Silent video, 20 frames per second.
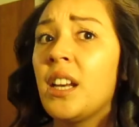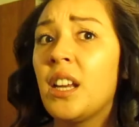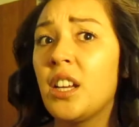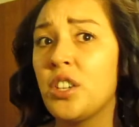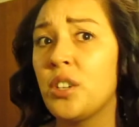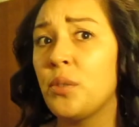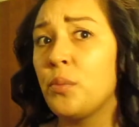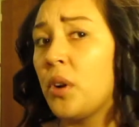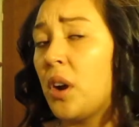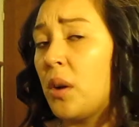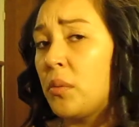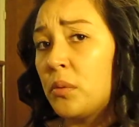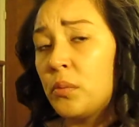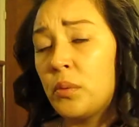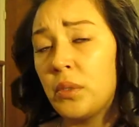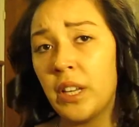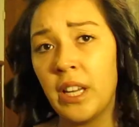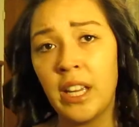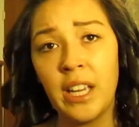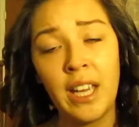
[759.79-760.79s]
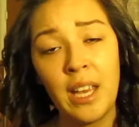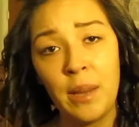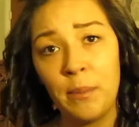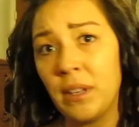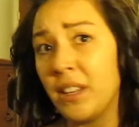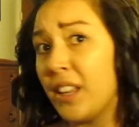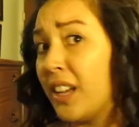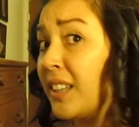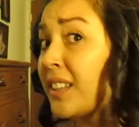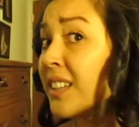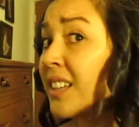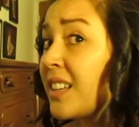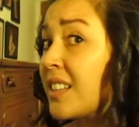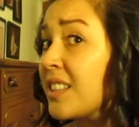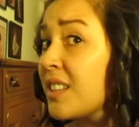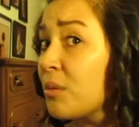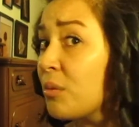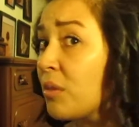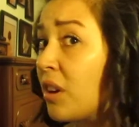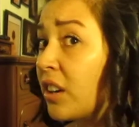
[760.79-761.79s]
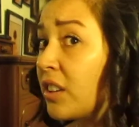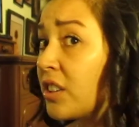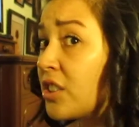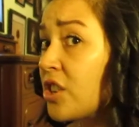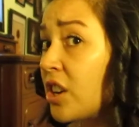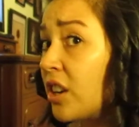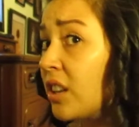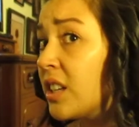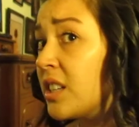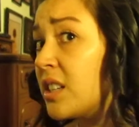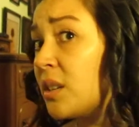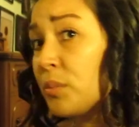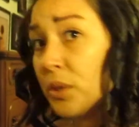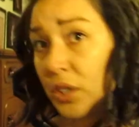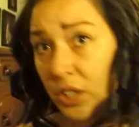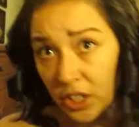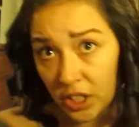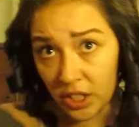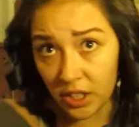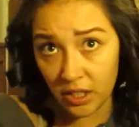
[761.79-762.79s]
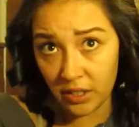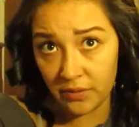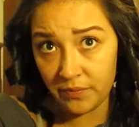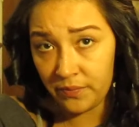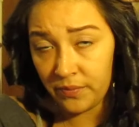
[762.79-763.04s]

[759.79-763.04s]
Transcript: I should probably keep it like this and rock the Shirley Temple look.